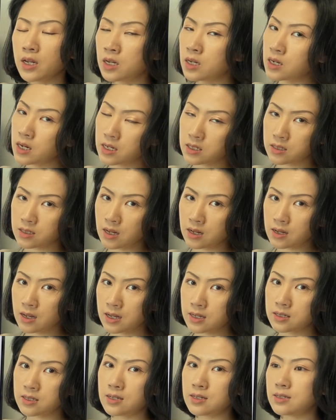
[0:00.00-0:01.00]
this
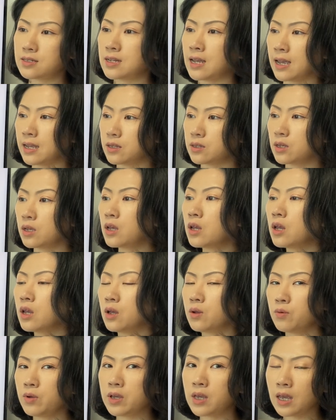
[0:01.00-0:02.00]
sentence is that
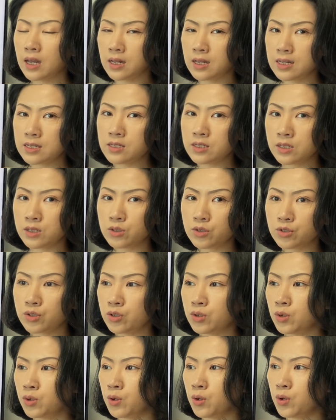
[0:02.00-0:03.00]
we can listen
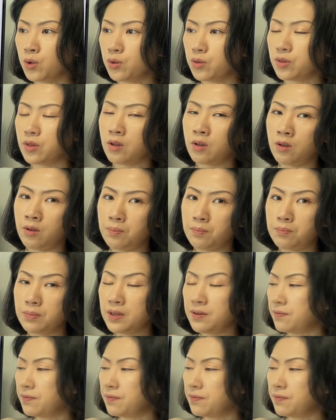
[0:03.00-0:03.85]
to the be